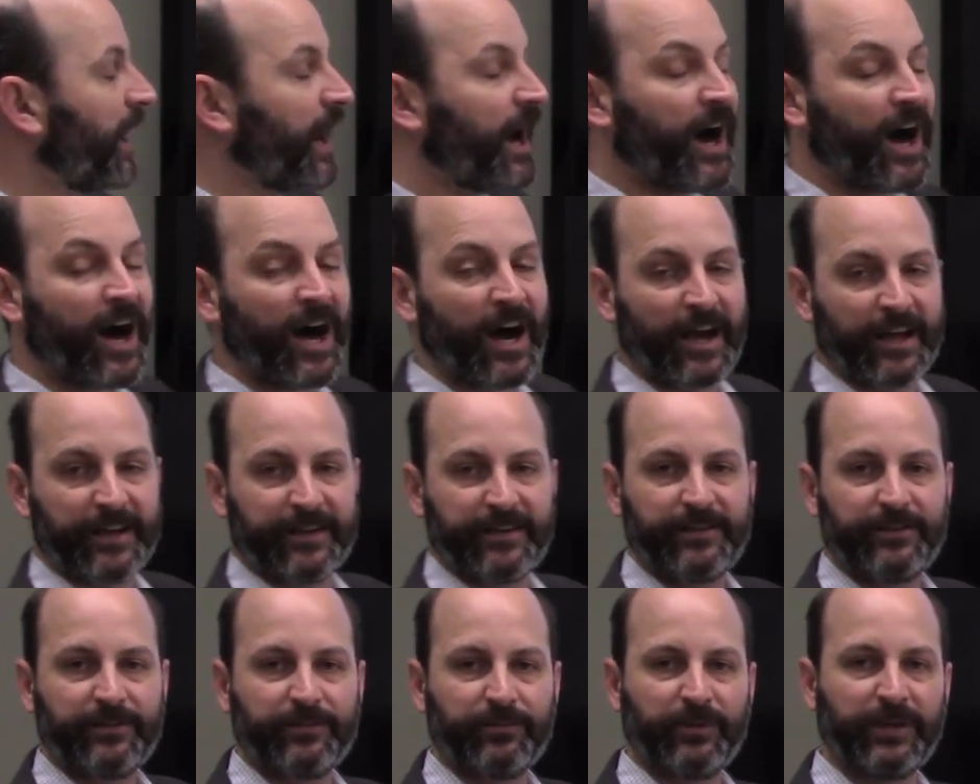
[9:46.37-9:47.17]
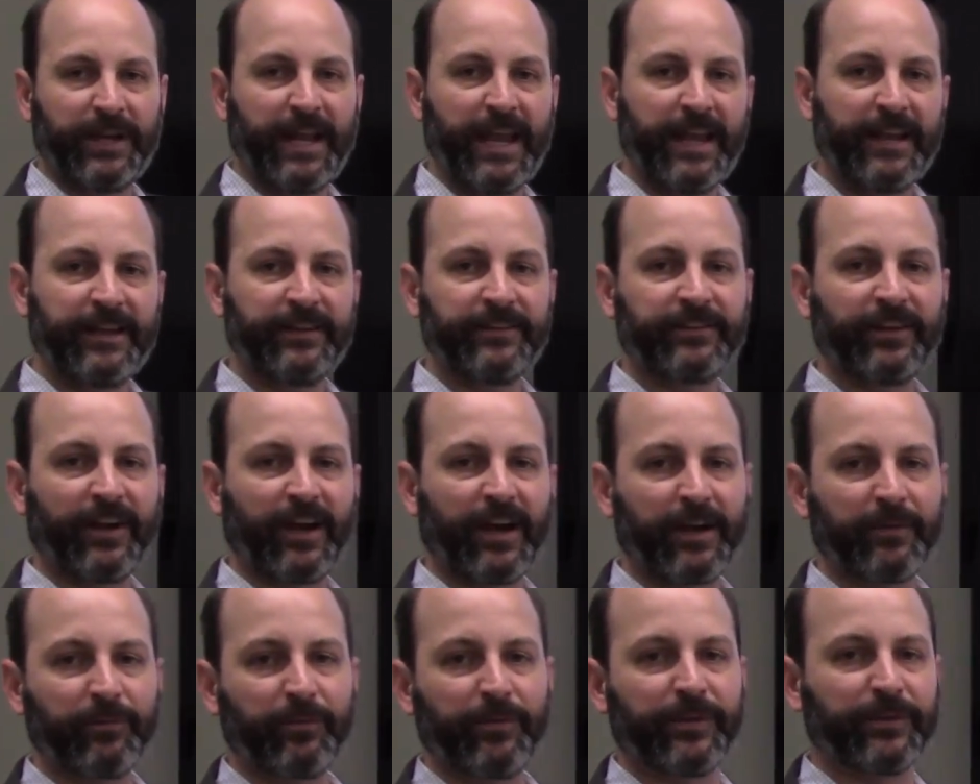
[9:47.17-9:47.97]
odd, when n is
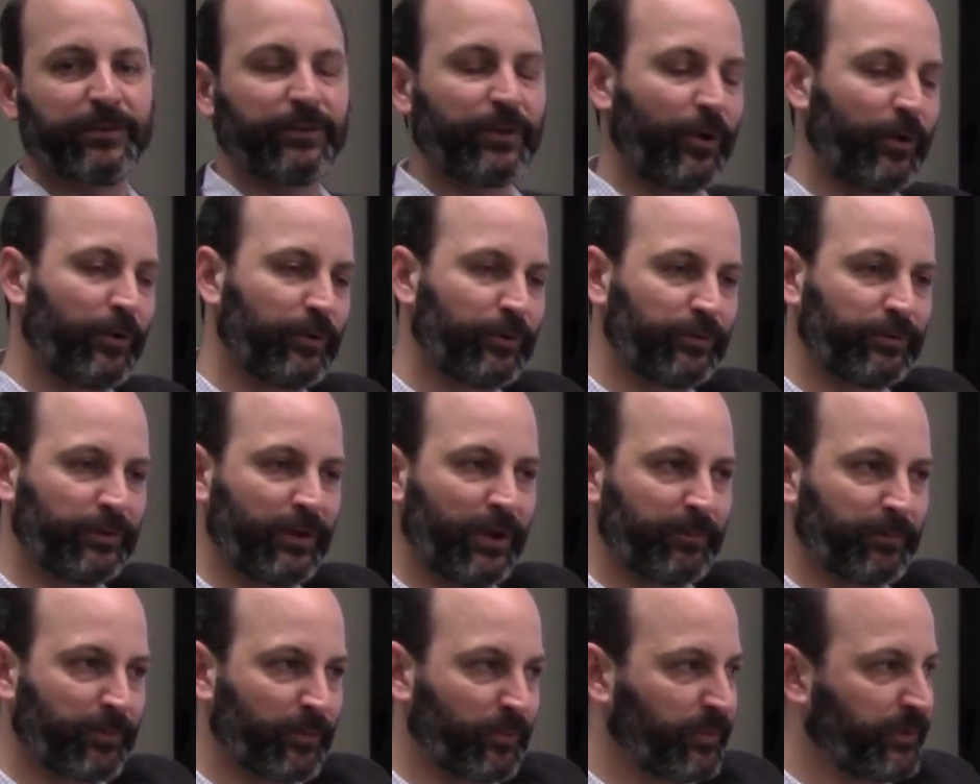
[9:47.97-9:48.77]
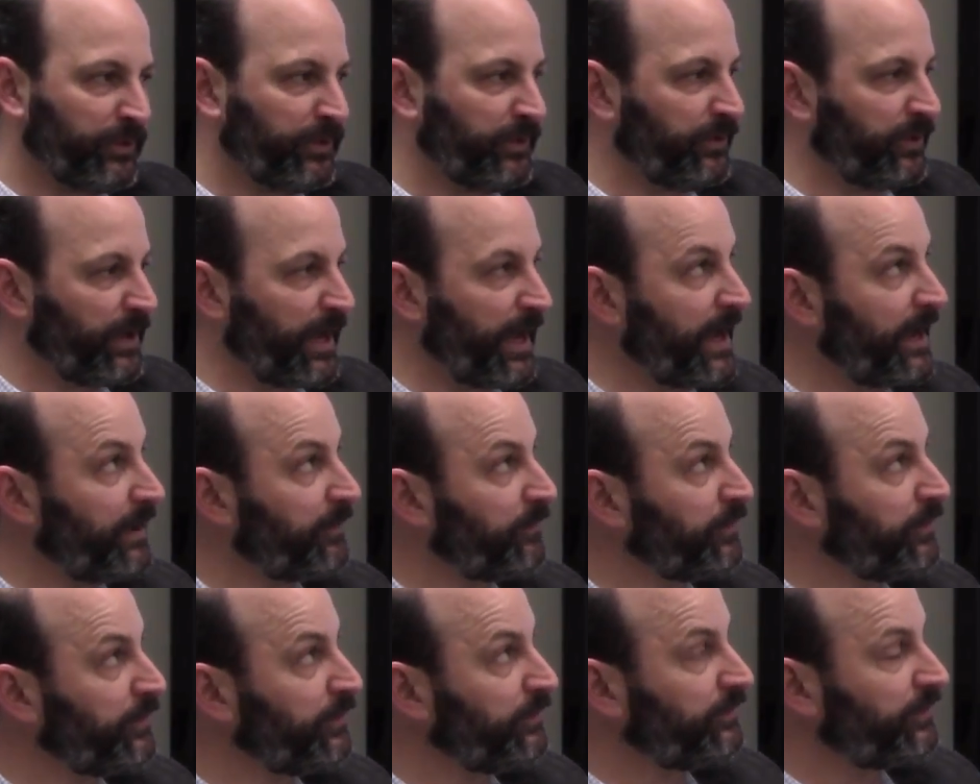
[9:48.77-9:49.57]
odd, when the total number, when
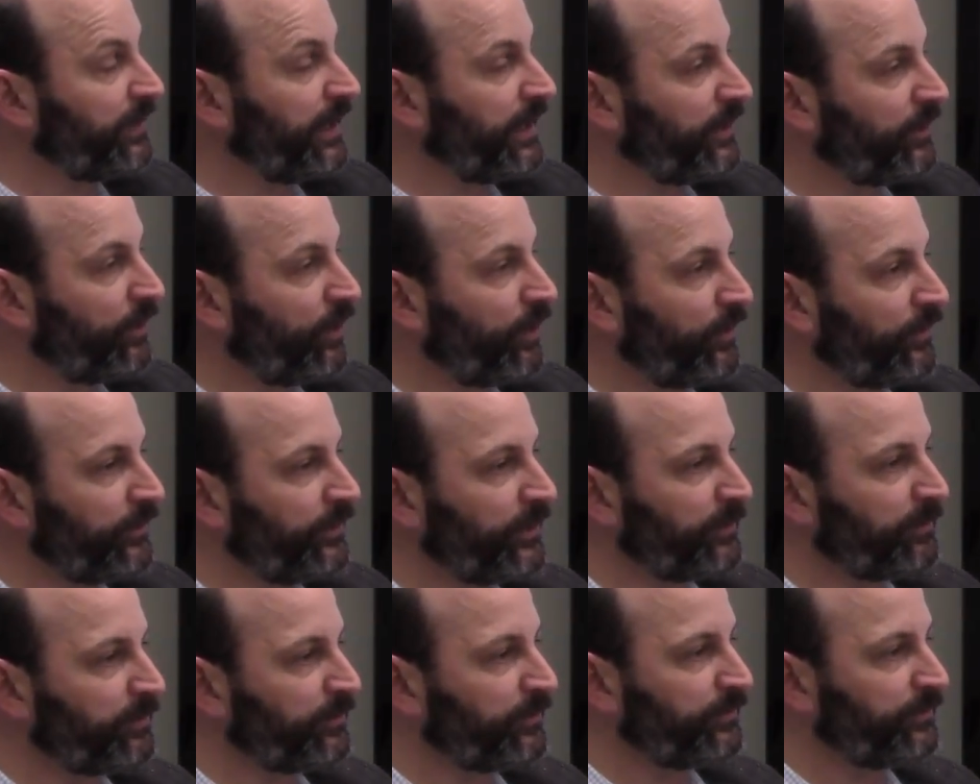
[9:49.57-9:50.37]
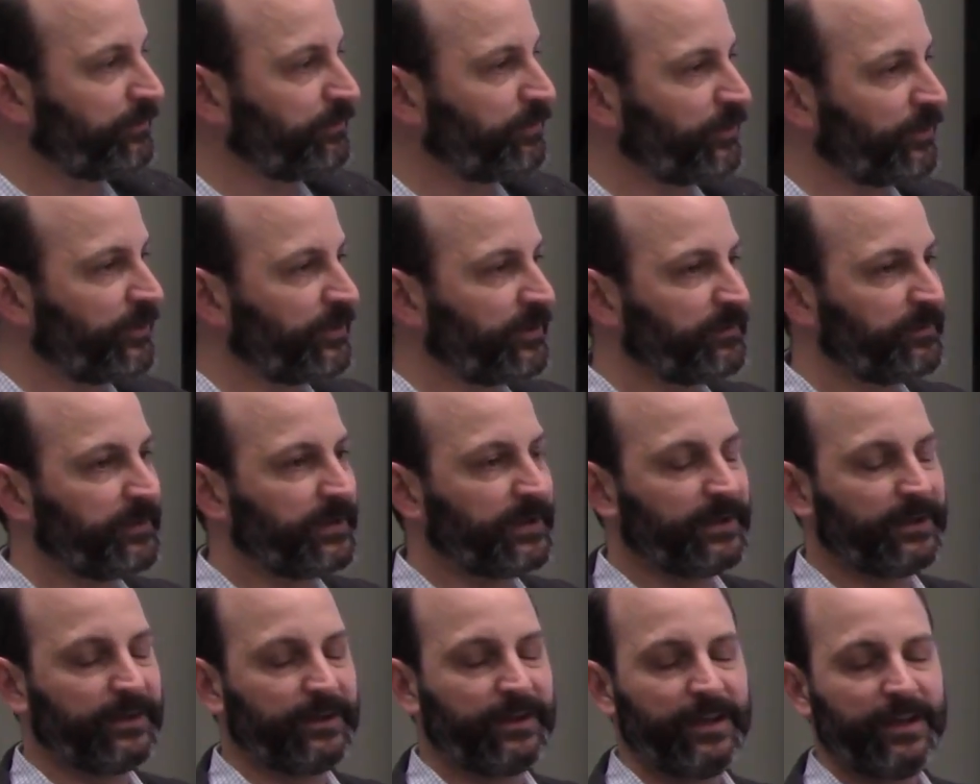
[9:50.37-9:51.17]
you take all the numbers and put them
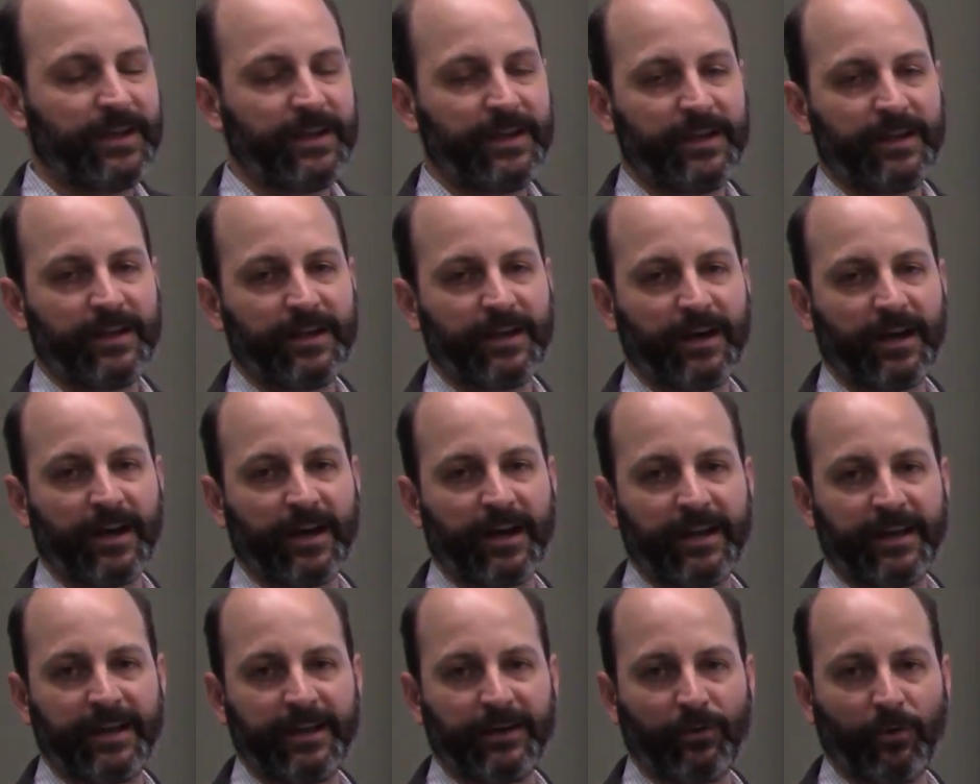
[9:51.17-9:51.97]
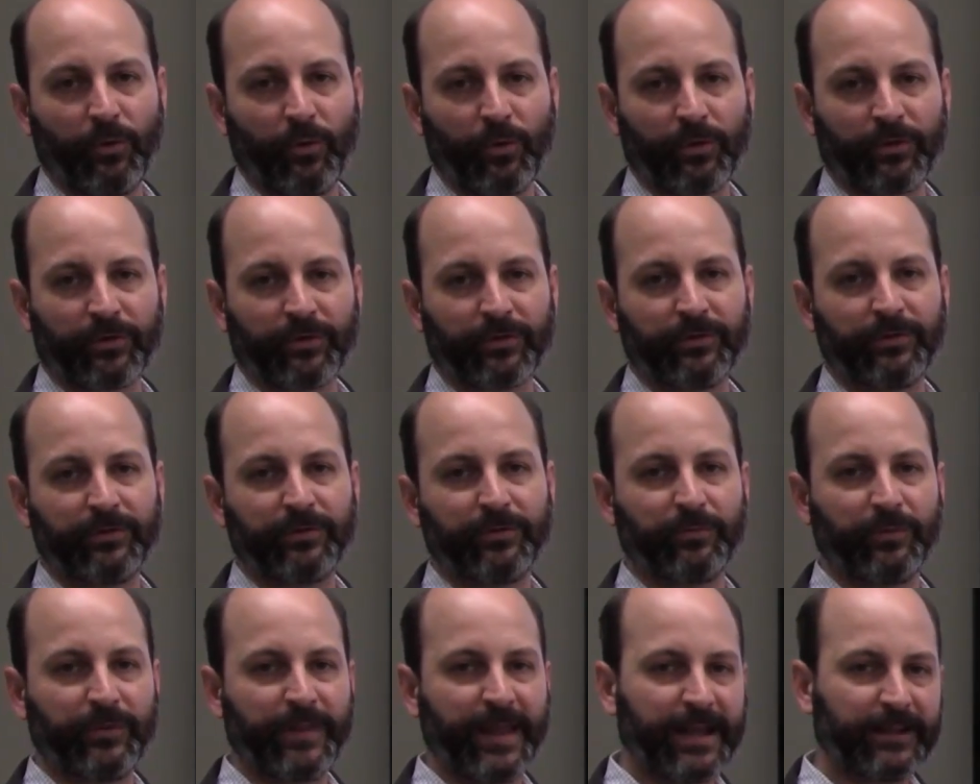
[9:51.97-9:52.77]
in order,
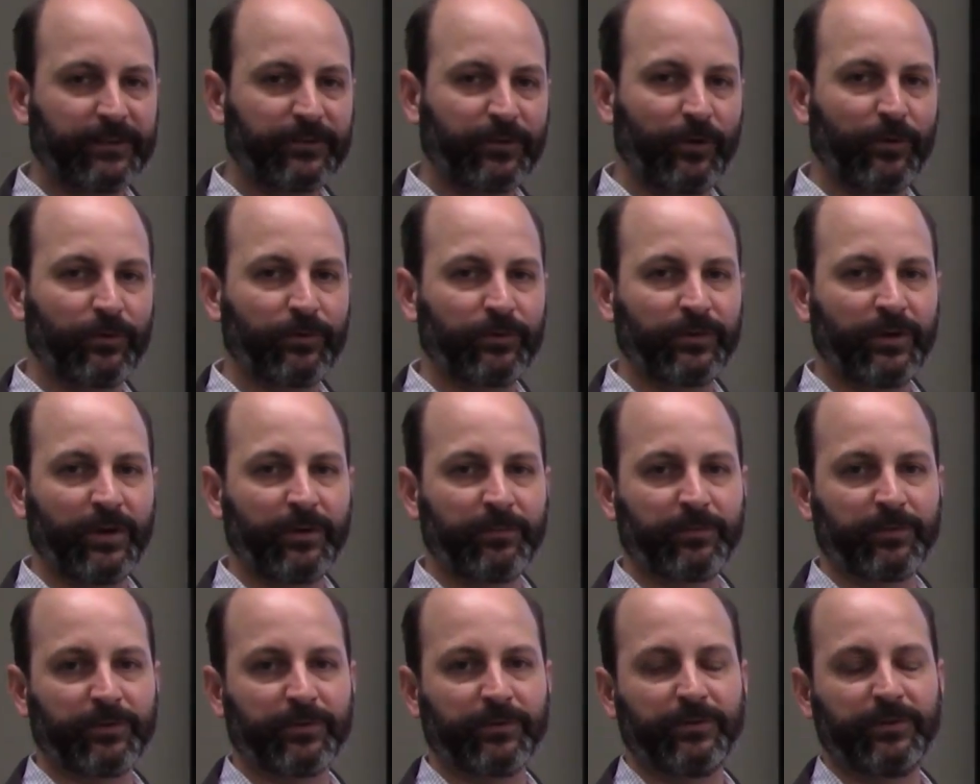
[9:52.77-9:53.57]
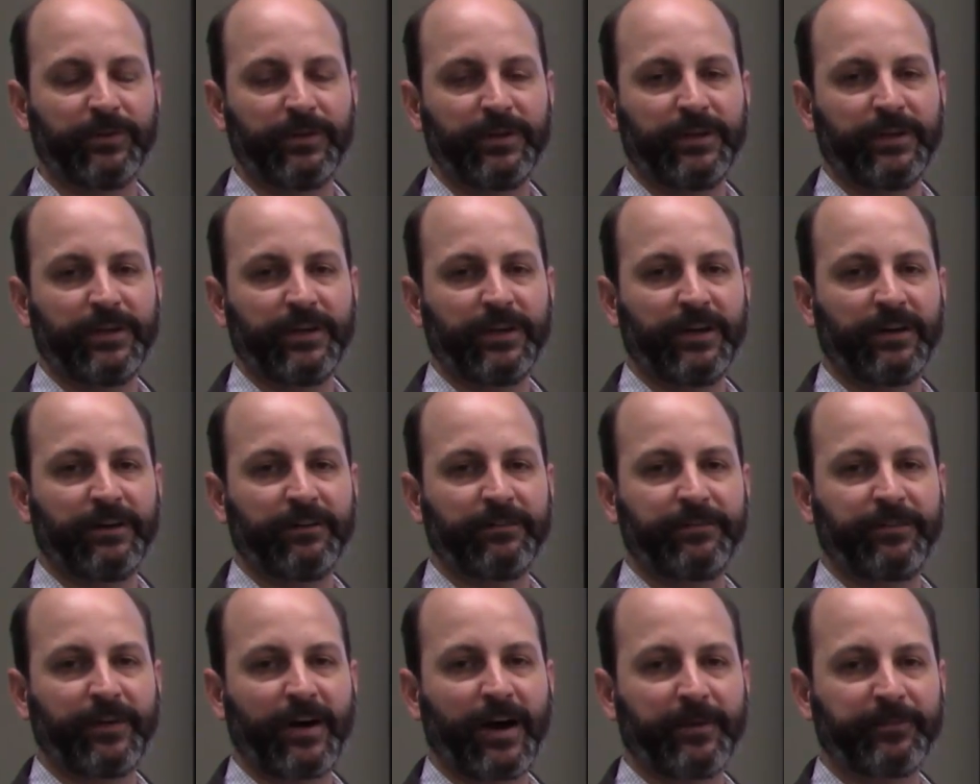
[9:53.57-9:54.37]
when that total number
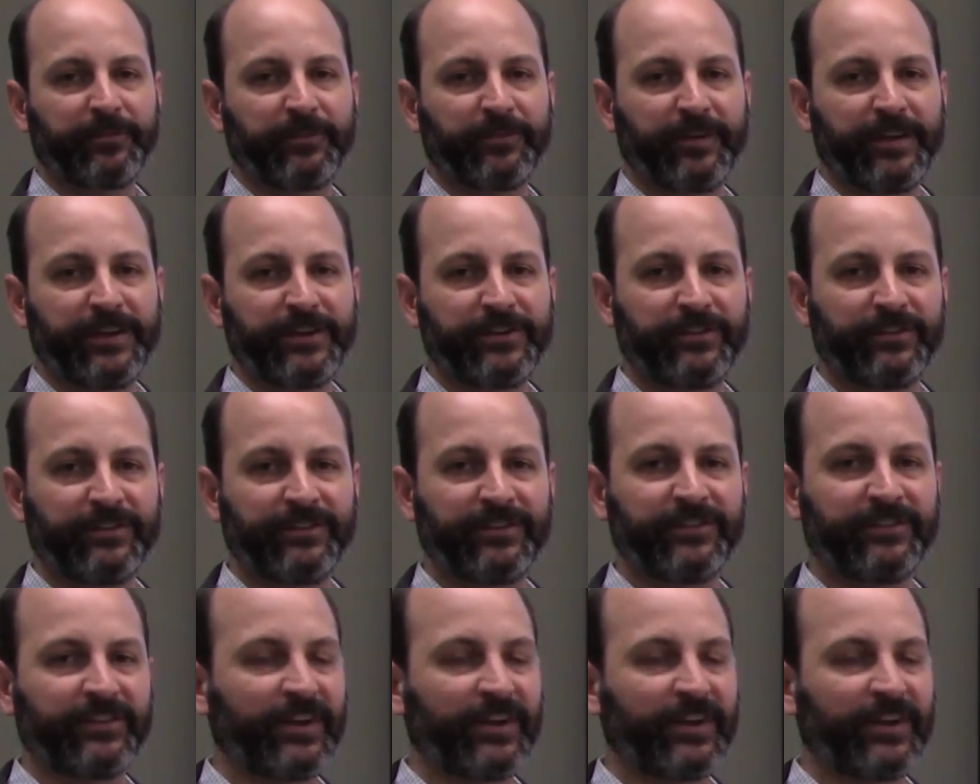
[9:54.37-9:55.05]
of observations is